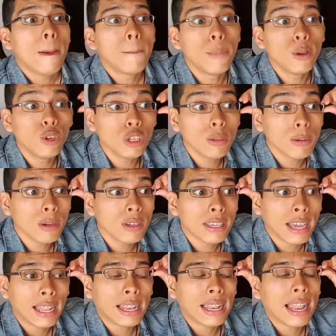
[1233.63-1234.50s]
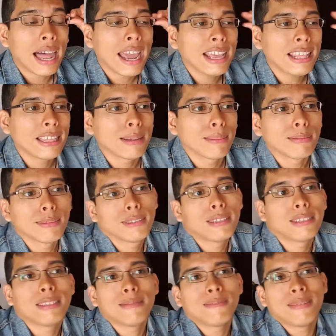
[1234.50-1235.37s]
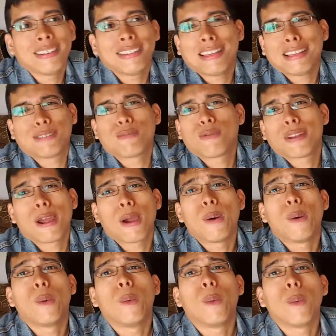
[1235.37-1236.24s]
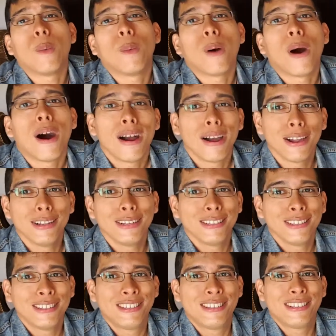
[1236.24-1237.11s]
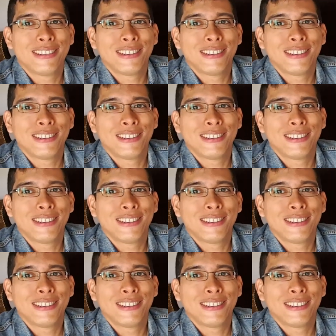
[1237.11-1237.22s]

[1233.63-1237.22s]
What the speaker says: but just because I like them doesn't mean that's what I want